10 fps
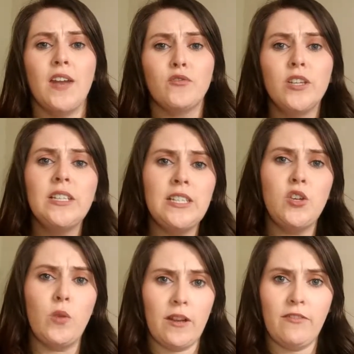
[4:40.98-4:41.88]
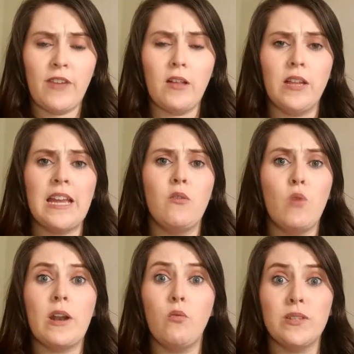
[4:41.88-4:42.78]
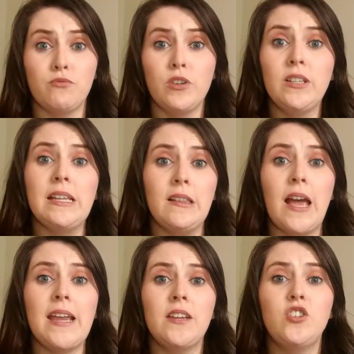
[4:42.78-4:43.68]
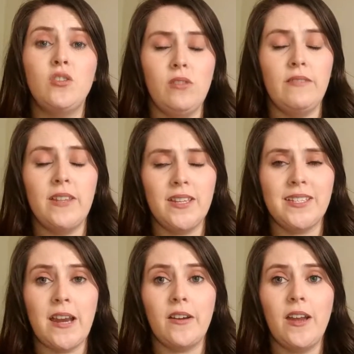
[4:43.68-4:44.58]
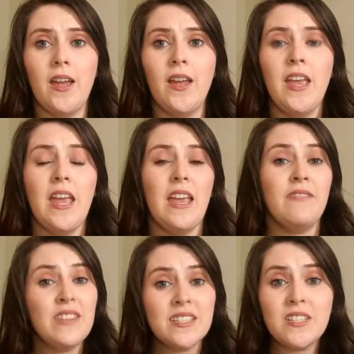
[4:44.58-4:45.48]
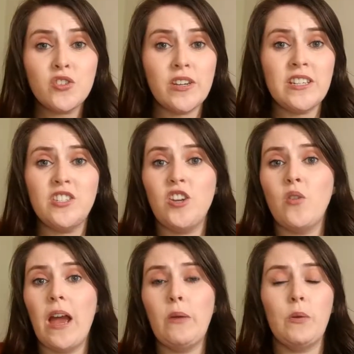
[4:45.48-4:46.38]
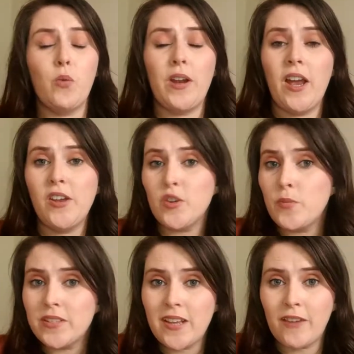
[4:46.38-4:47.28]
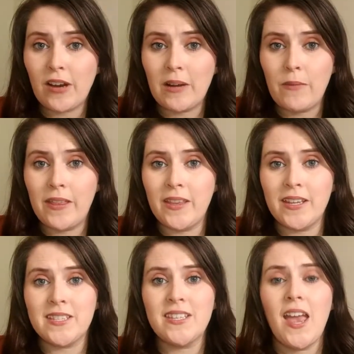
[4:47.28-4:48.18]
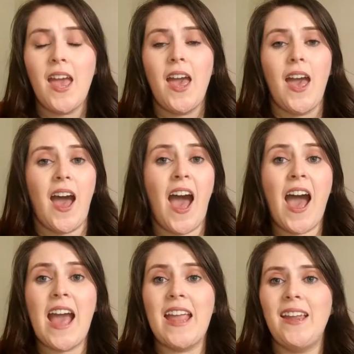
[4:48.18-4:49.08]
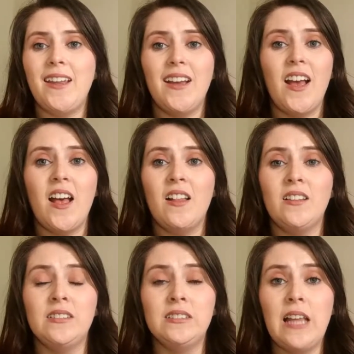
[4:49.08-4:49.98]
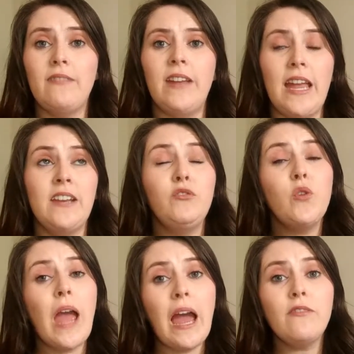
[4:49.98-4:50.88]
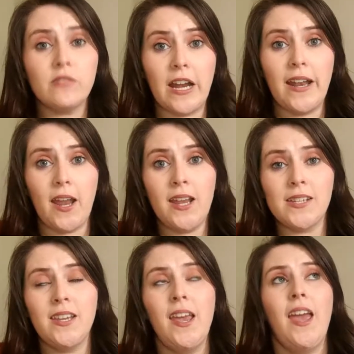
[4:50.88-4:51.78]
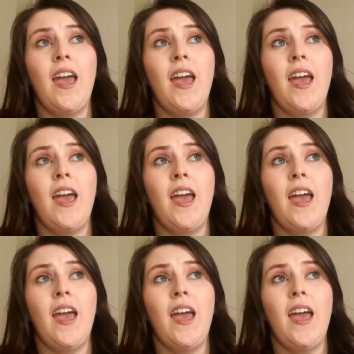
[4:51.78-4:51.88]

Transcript: and really knew what it felt like and what it was really like to live in this area. If this intrigues you, I would 100% recommend this. I love it. And if you have read it,